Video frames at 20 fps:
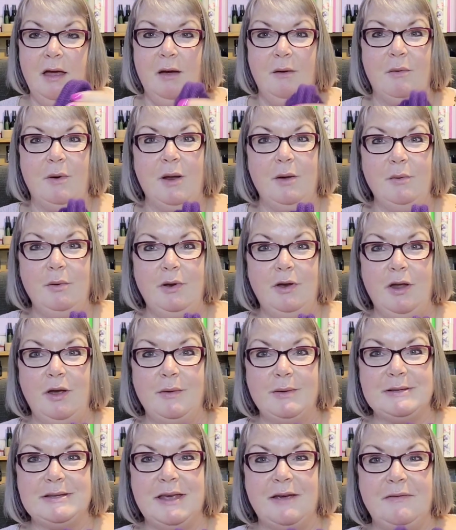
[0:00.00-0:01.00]
What I want to know
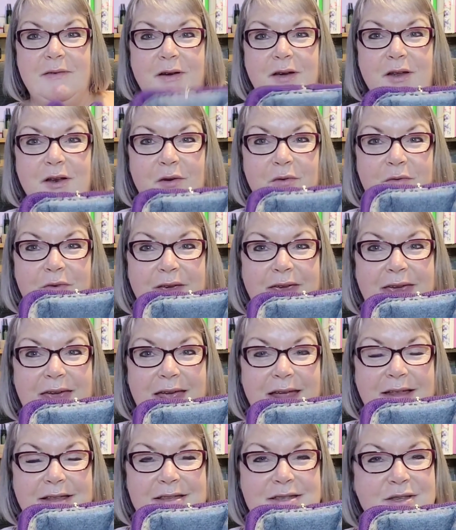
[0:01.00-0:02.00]
is, if I'm going to offer
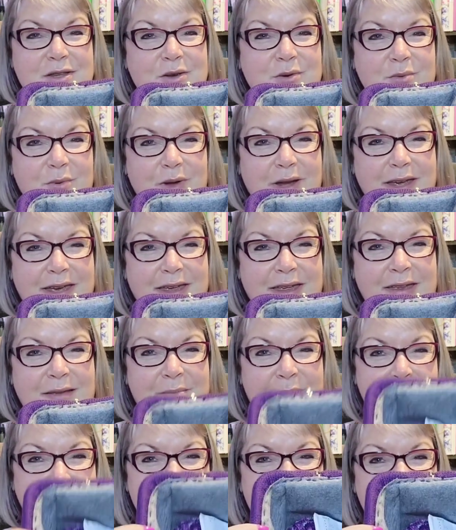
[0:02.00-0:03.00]
kits, do you want
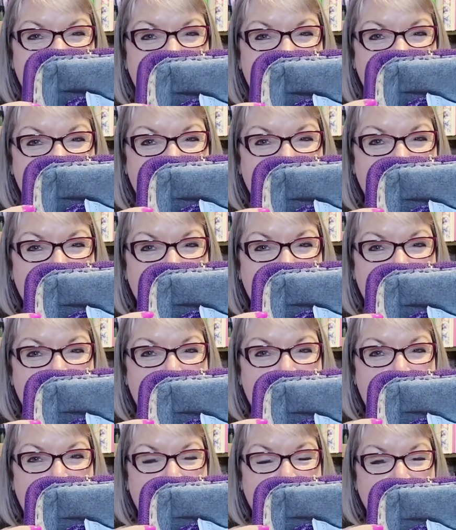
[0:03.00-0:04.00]
me to include the
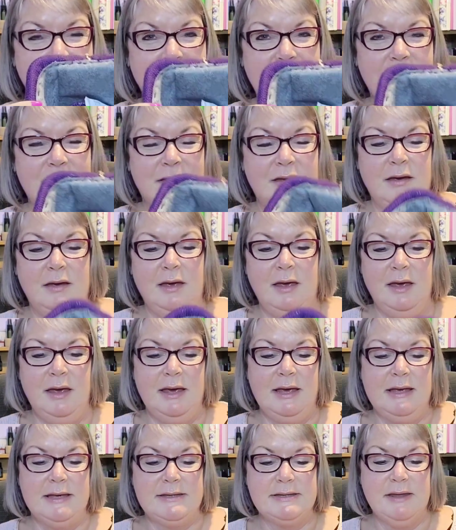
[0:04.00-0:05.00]
felt?
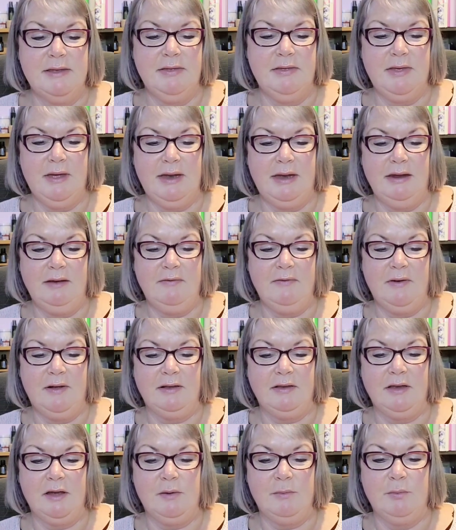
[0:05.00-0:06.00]
It's synthetic
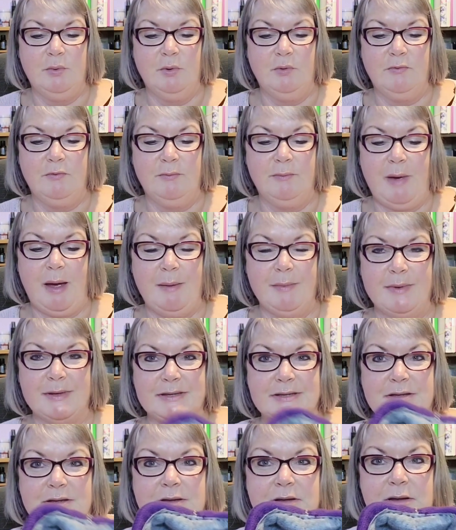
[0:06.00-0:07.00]
felt that I bought from
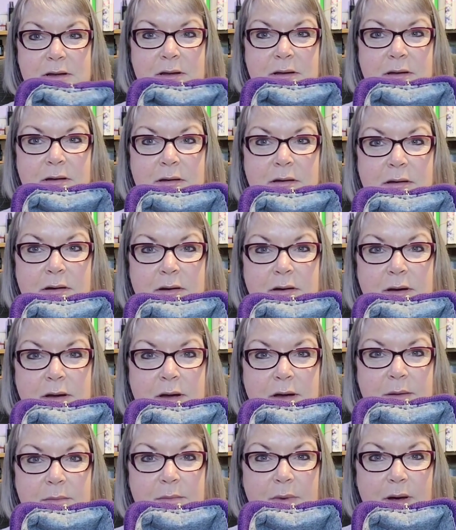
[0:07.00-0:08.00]
Amazon,
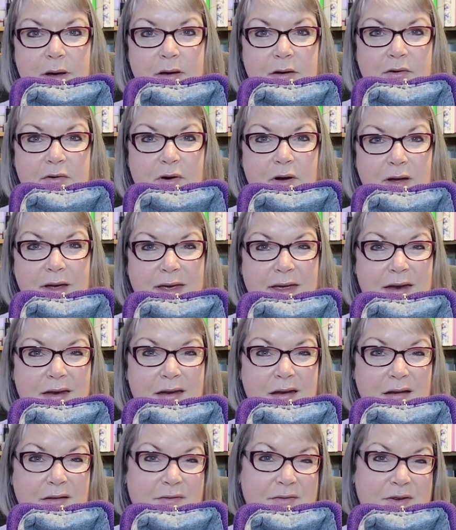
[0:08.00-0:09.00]
but I can try and get
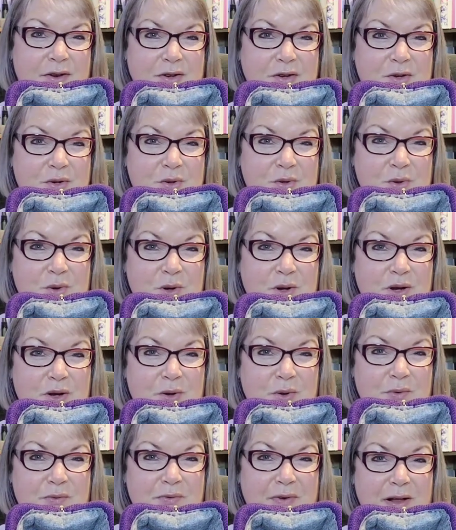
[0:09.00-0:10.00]
enough to
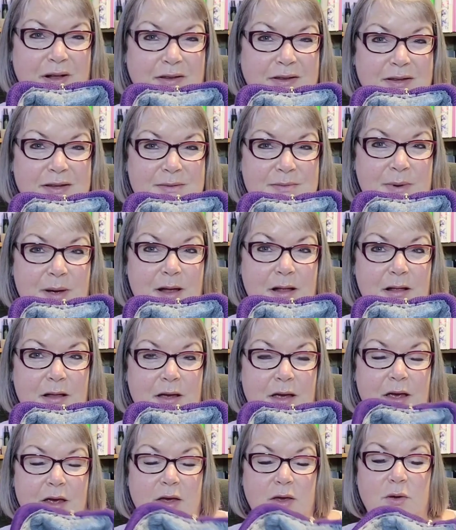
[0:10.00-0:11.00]
include felt as well.
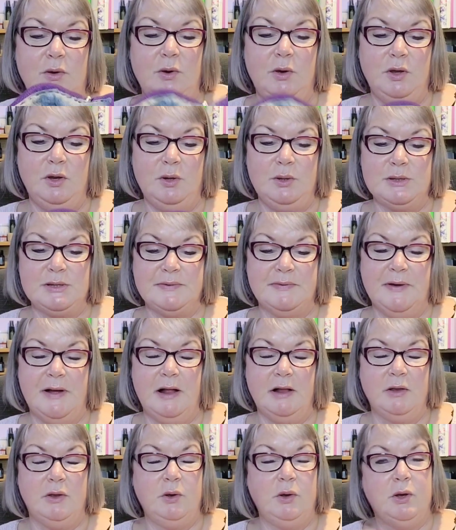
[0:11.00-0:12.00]
You can use
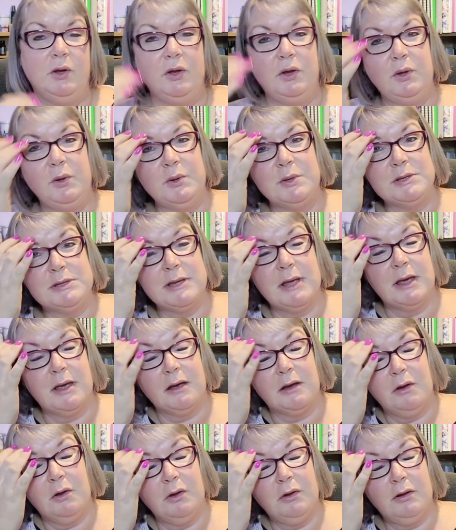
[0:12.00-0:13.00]
felt, you can use
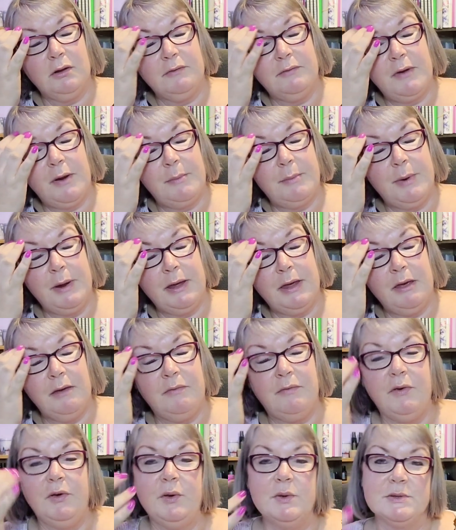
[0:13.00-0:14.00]
cotton fabric.
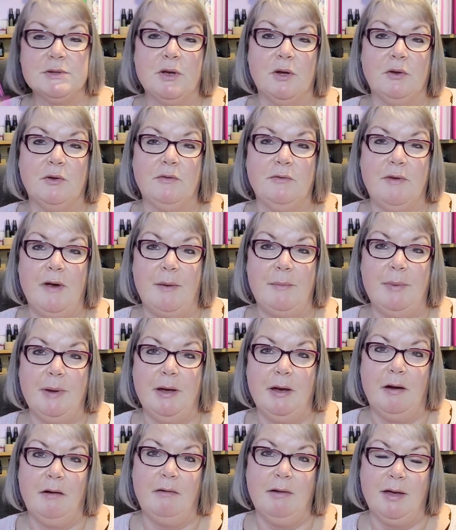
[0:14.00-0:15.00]
If you use cotton fabric,
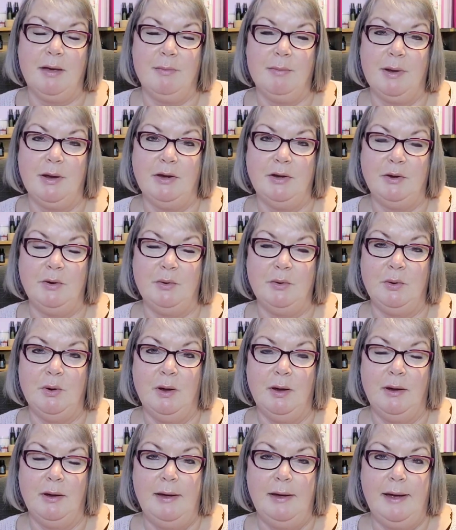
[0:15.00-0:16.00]
I recommend you
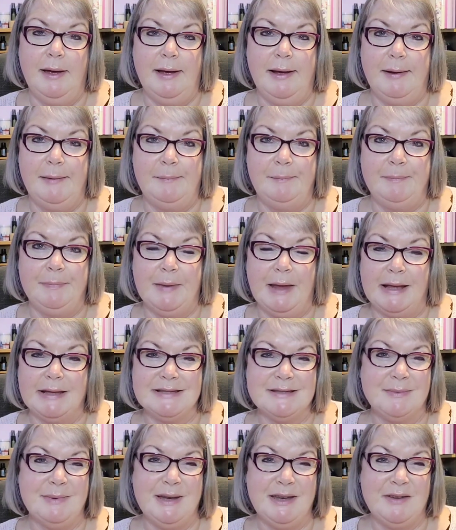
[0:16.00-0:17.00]
add
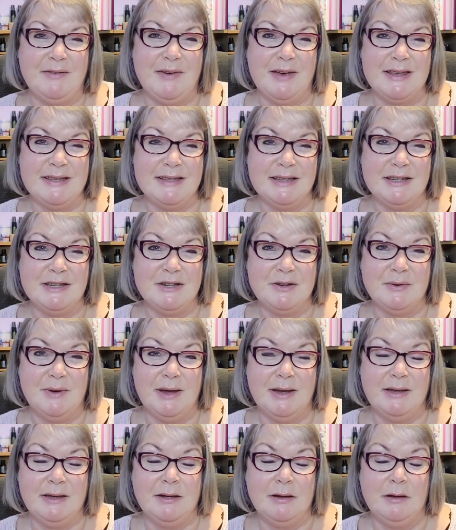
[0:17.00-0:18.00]
some interfacing to
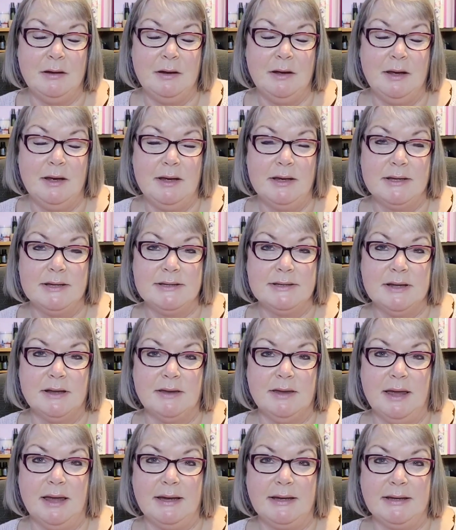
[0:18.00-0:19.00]
it, so
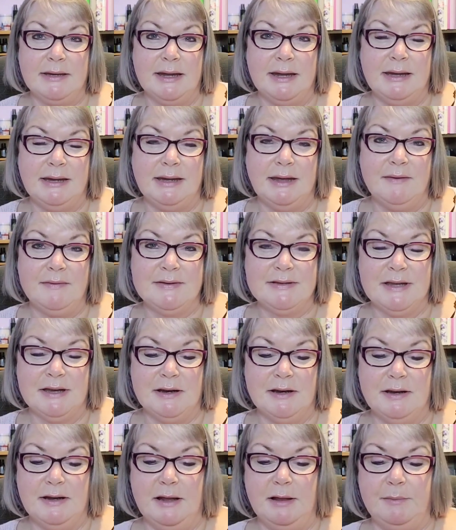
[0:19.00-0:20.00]
that it gives it
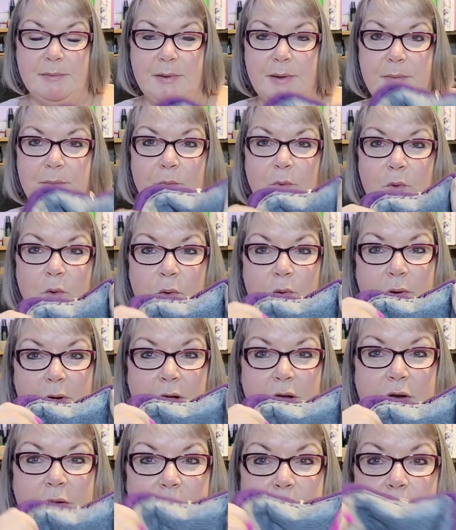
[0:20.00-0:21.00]
a little bit more
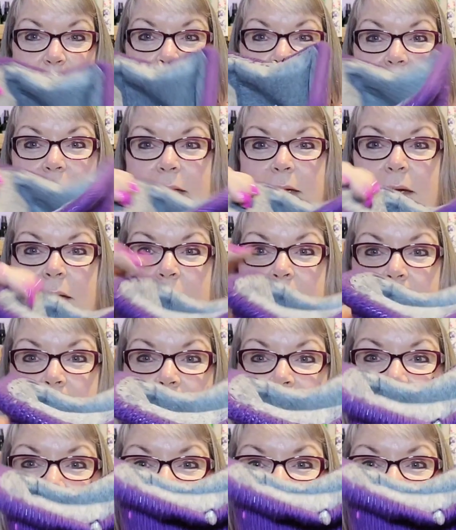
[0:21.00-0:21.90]
kind of body, and